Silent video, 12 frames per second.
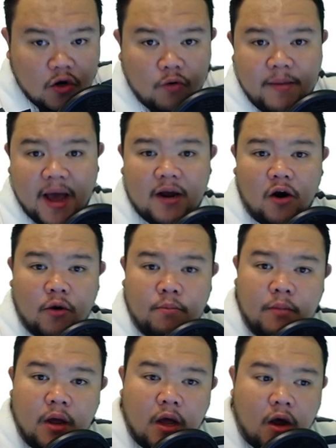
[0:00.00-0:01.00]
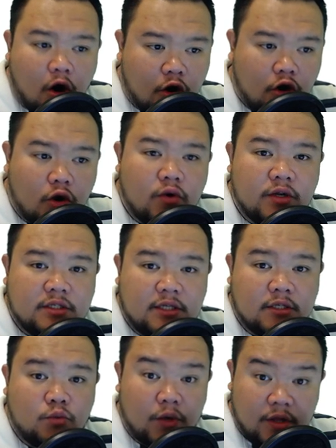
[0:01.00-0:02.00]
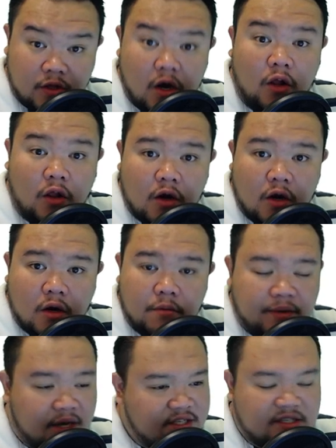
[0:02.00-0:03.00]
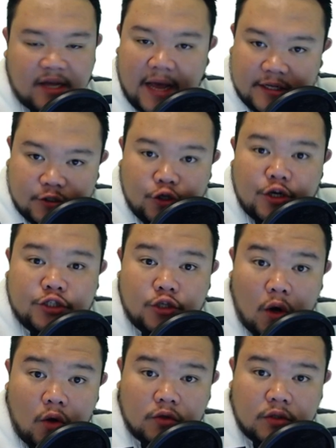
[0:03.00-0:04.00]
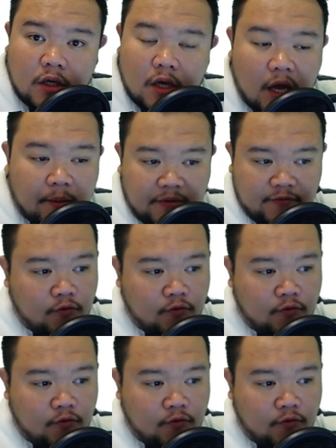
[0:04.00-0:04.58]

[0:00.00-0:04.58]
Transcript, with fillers: let's go back our our currencies with the dollar because it's as good as gold.